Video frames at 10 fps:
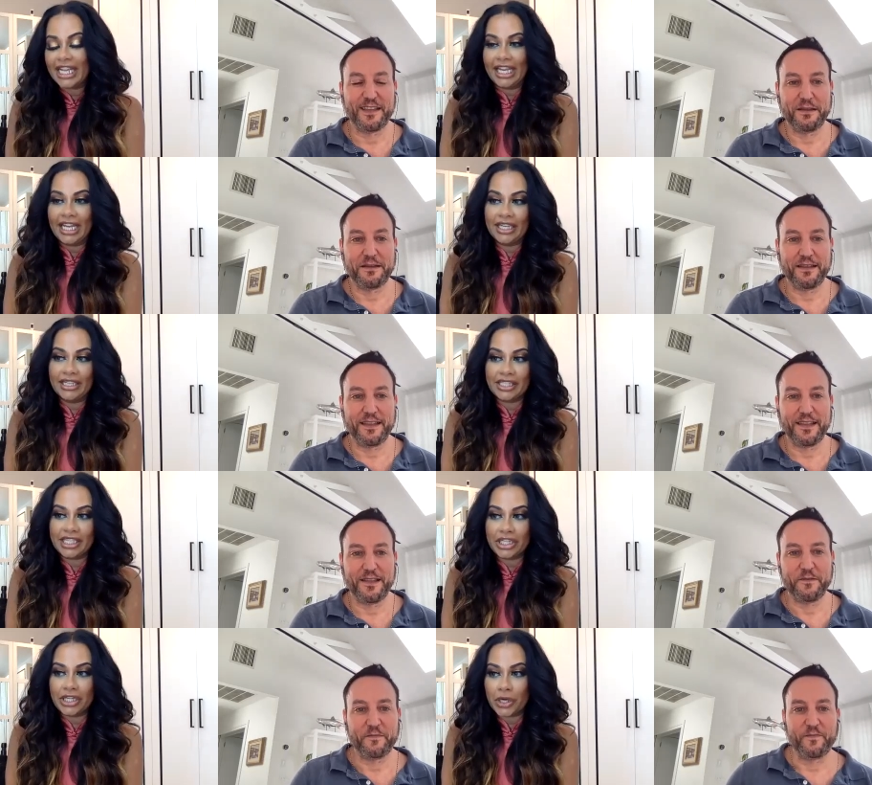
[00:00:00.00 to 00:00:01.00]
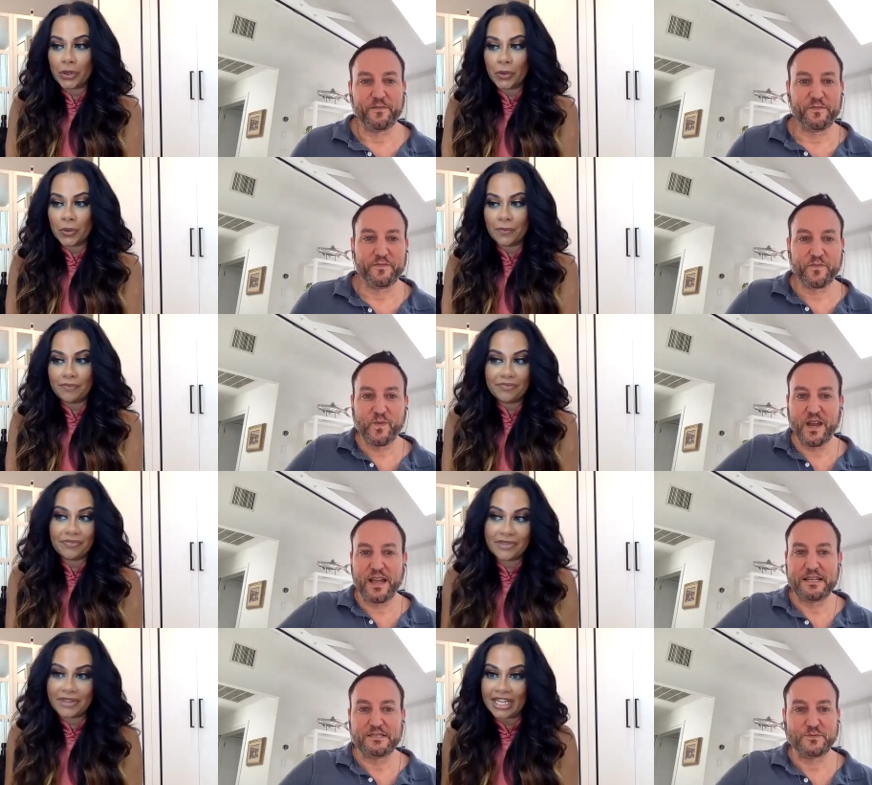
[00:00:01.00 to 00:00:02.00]
Speaker 1: and, you know,
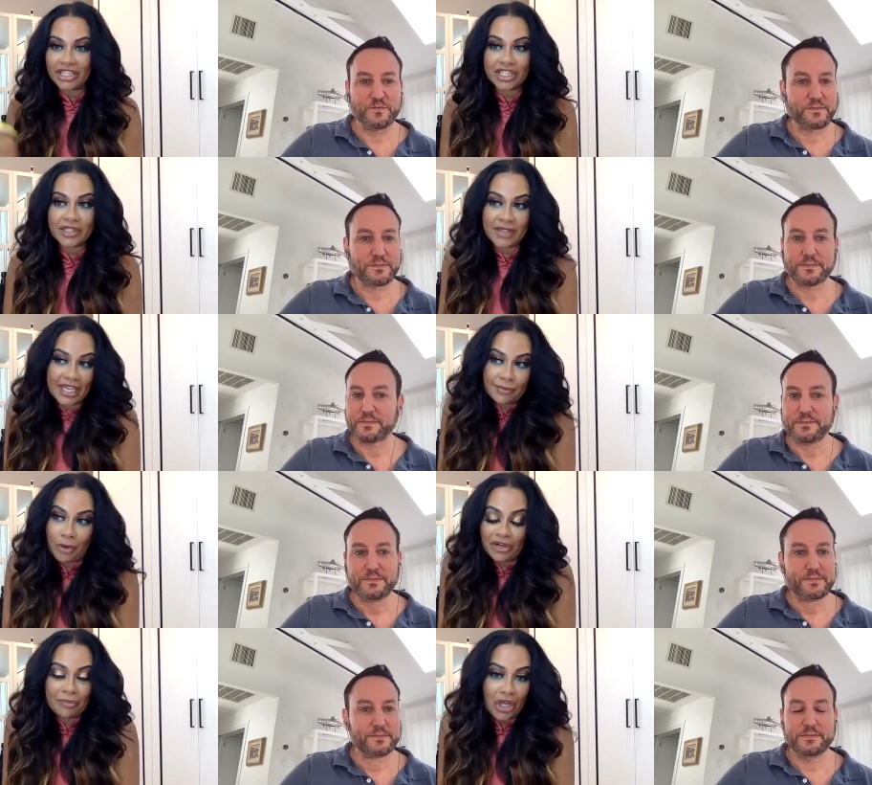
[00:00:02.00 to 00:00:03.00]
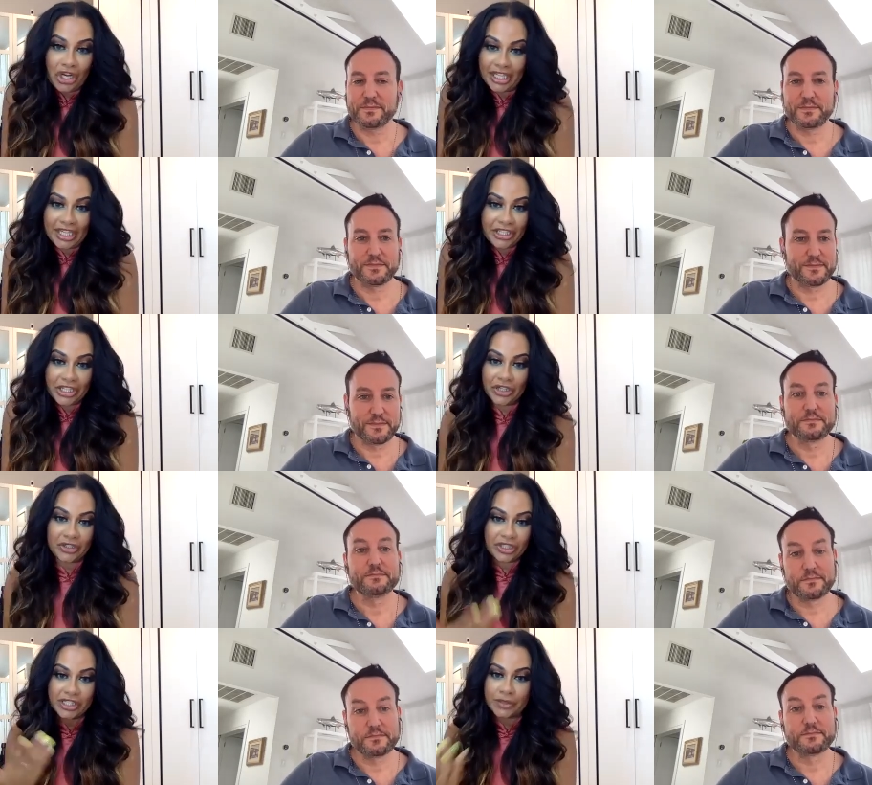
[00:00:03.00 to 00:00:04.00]
that's just that's part of blogging you know
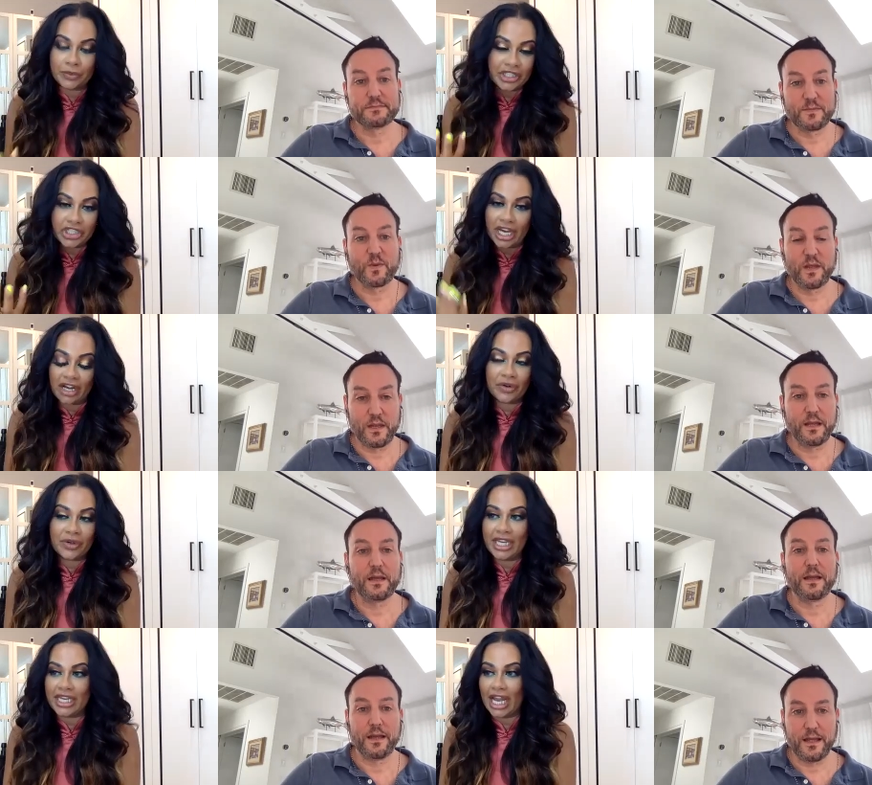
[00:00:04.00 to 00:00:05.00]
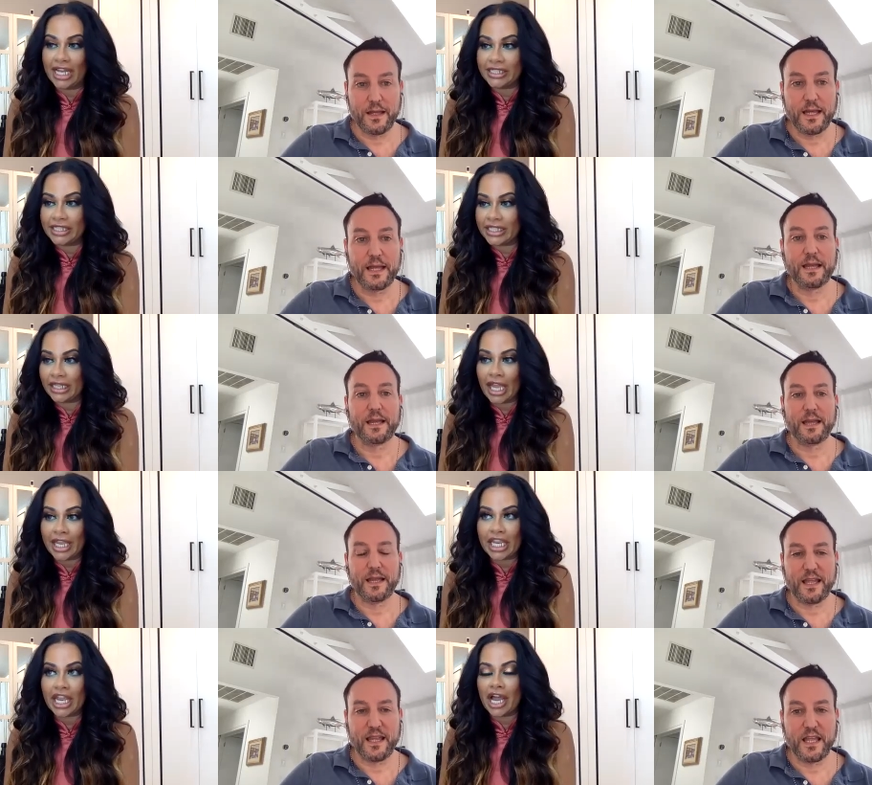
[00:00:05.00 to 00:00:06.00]
you just reach out and i did
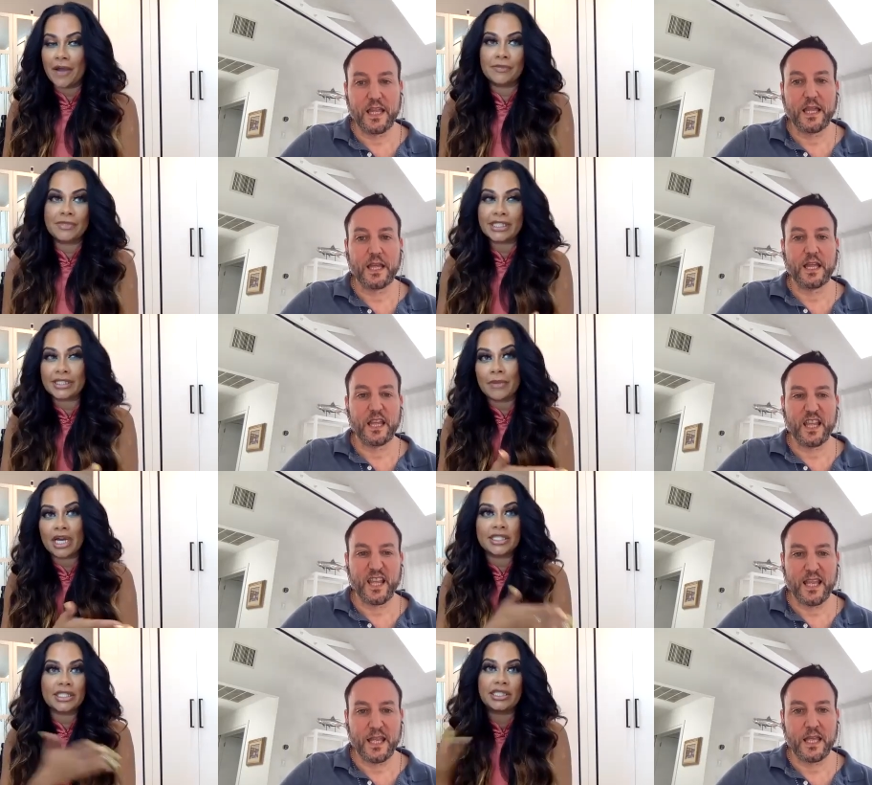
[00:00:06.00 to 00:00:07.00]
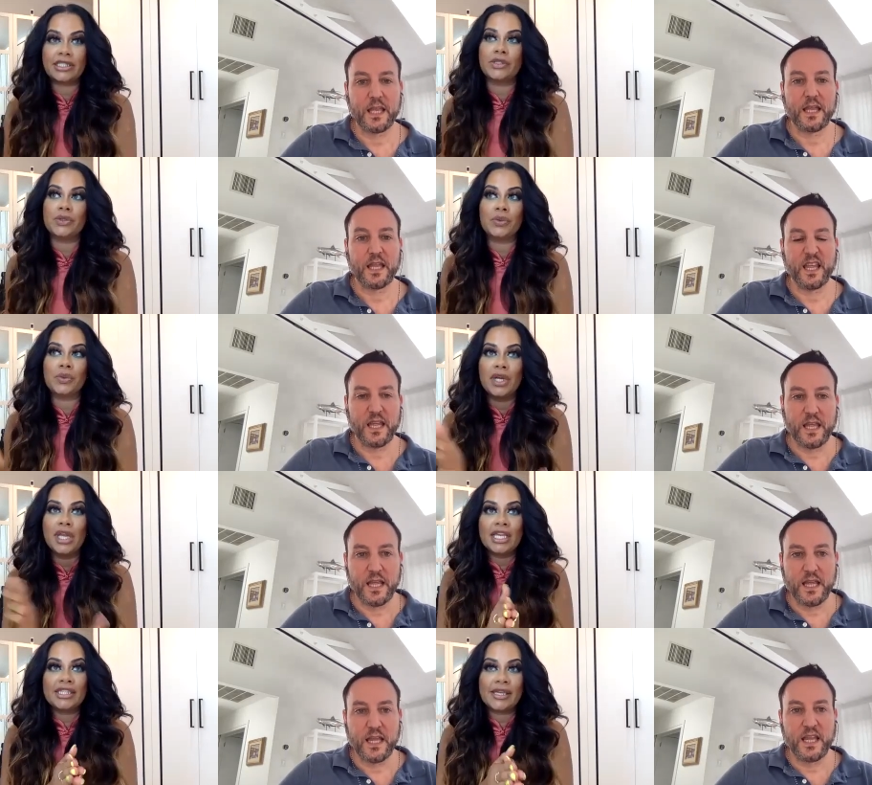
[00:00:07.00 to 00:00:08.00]
like um, six months to
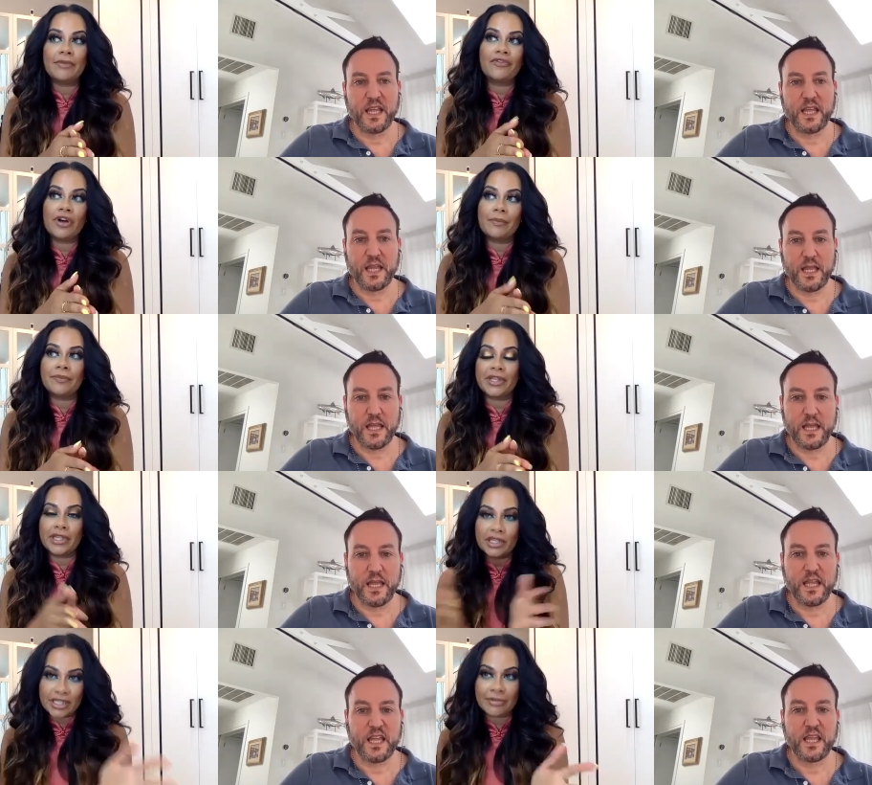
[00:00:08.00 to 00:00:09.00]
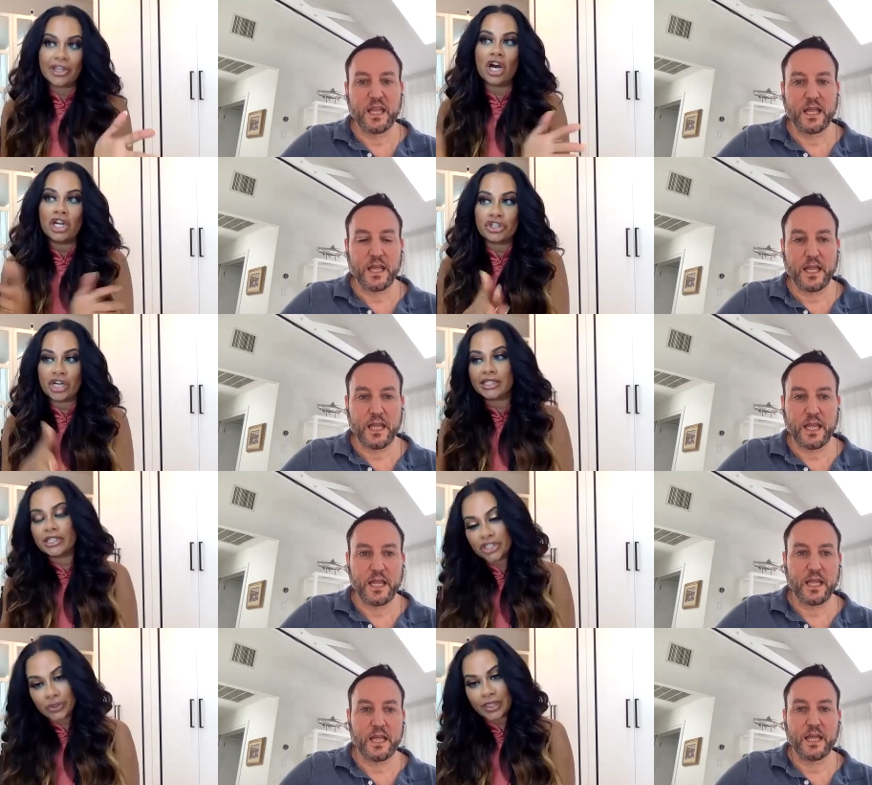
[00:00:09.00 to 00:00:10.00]
some of them some of the contracts
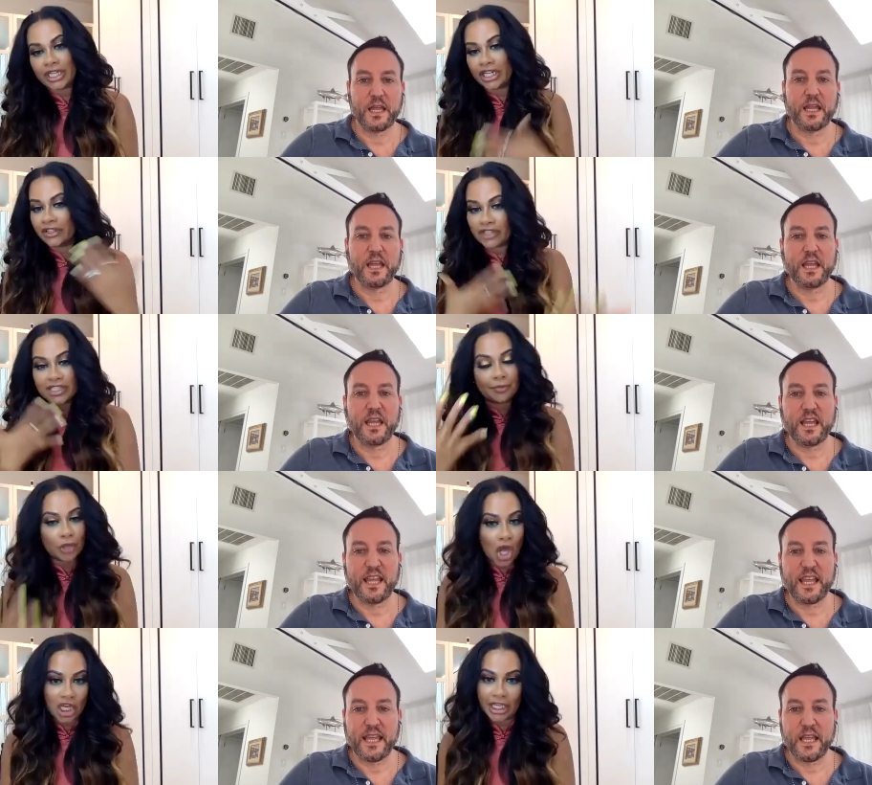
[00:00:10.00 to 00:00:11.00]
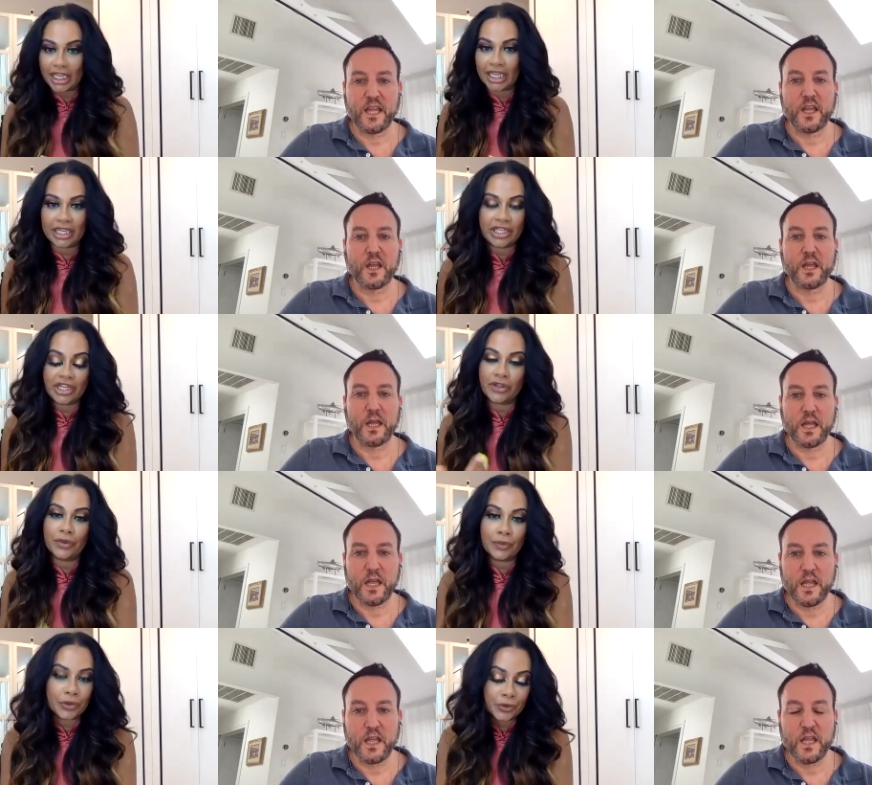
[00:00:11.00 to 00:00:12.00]
are to a year just blogging you know
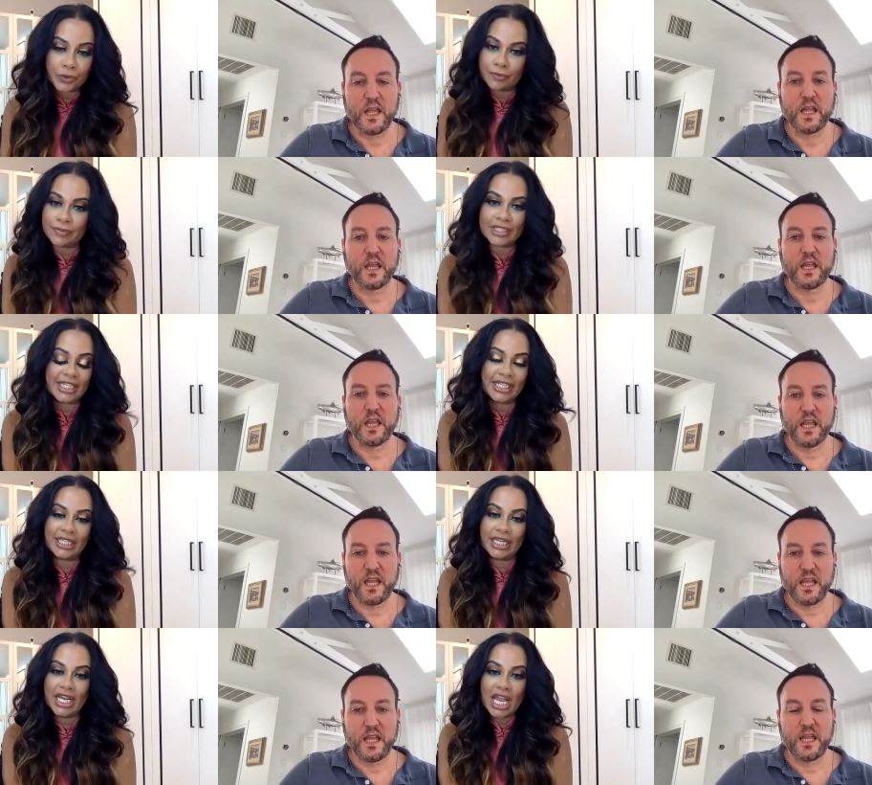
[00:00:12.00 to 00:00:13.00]
the rooms and